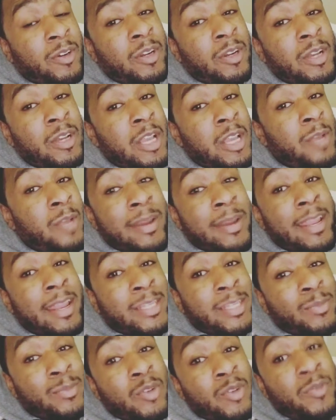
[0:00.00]
Whatever
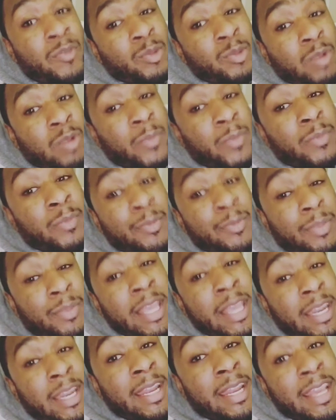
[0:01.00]
my next move is, what
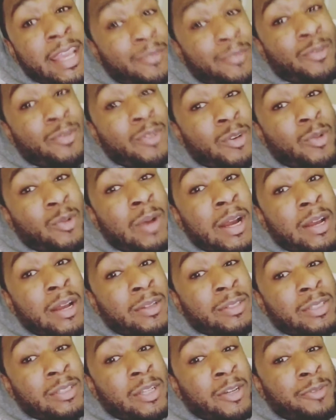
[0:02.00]
I'm going to be planning at
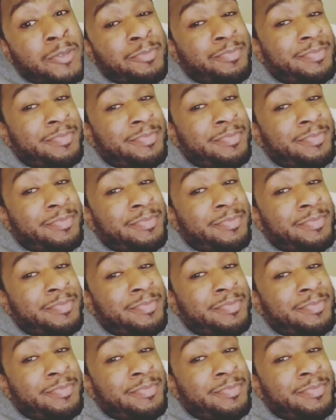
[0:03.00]
for a while.